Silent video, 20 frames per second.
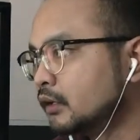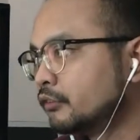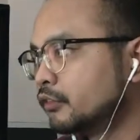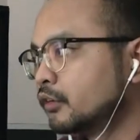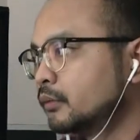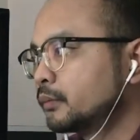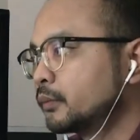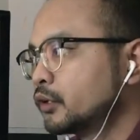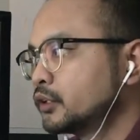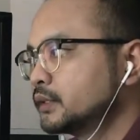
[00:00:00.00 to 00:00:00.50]

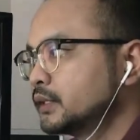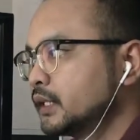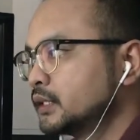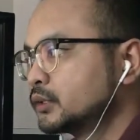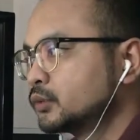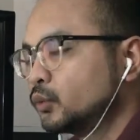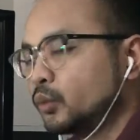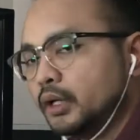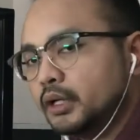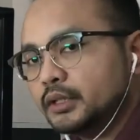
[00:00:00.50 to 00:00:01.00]
From
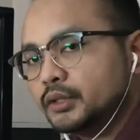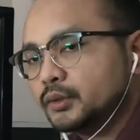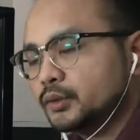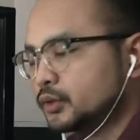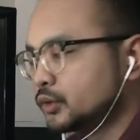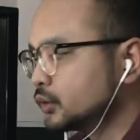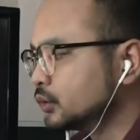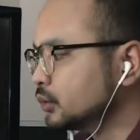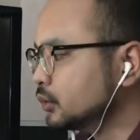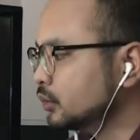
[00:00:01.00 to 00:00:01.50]
process 1 to
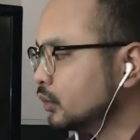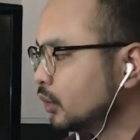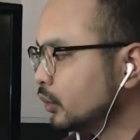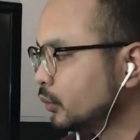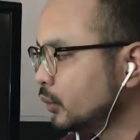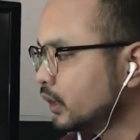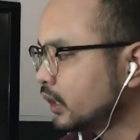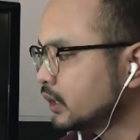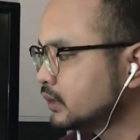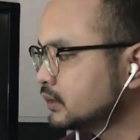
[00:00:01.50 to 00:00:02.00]
2,
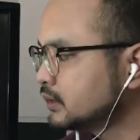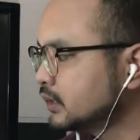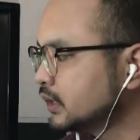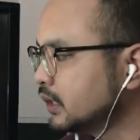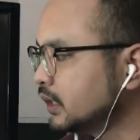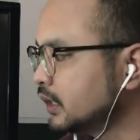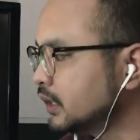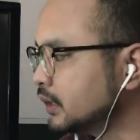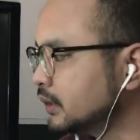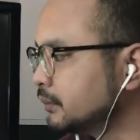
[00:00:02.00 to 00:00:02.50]
we can
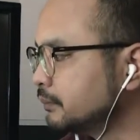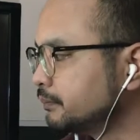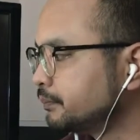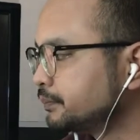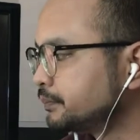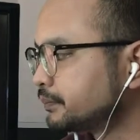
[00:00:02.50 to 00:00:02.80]
see here